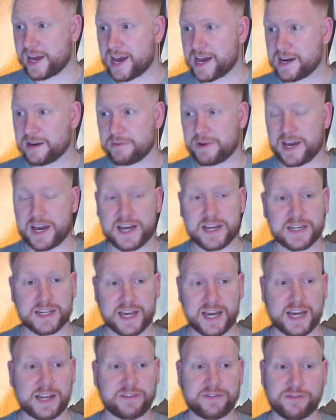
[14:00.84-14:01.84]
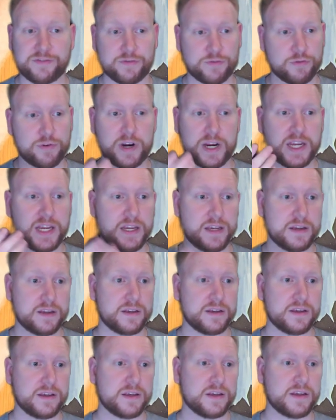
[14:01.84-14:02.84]
I had in my hand. I had 3,
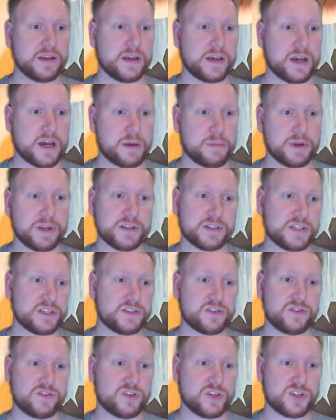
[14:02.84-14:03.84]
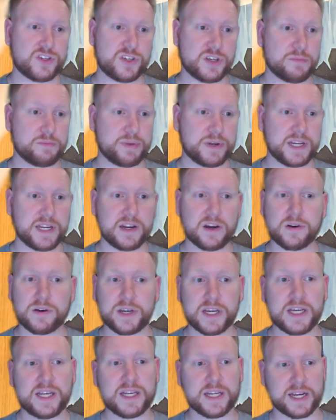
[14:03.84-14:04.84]
because it's just simply not
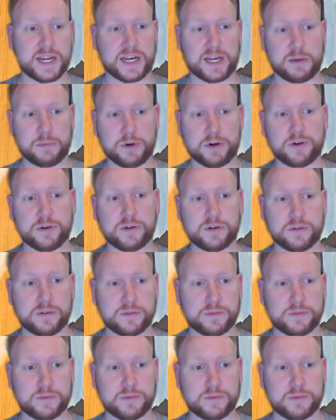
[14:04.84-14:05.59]
needed anymore.